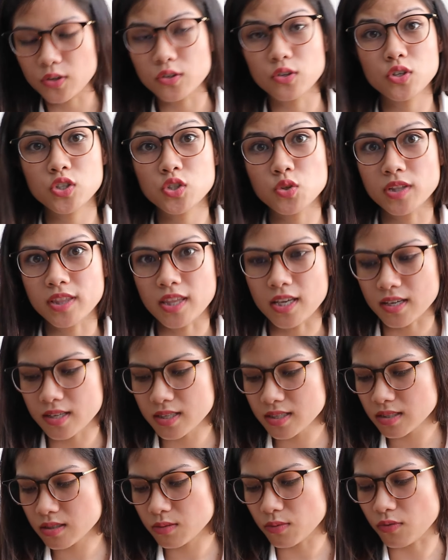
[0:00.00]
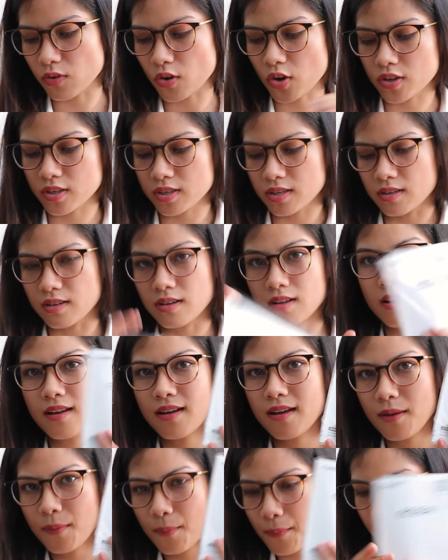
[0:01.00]
we've got the usual things. We've got the
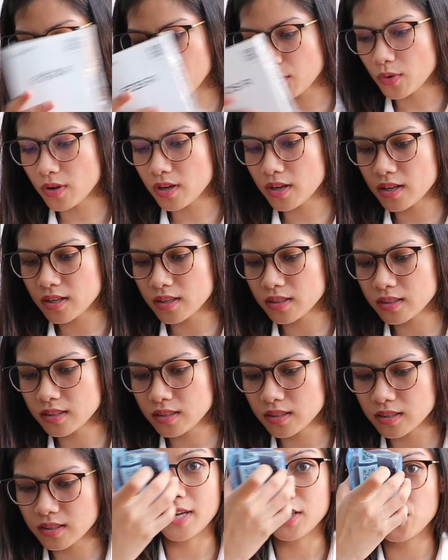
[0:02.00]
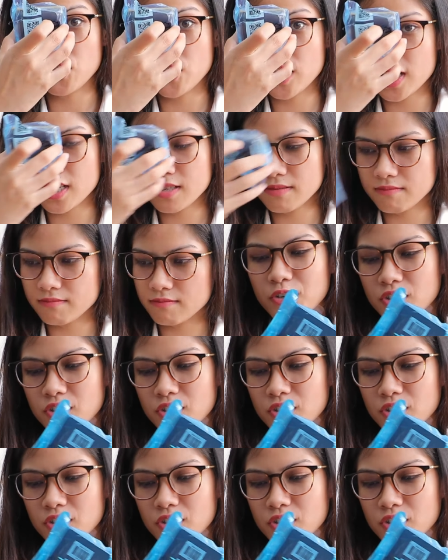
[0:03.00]
manual, battery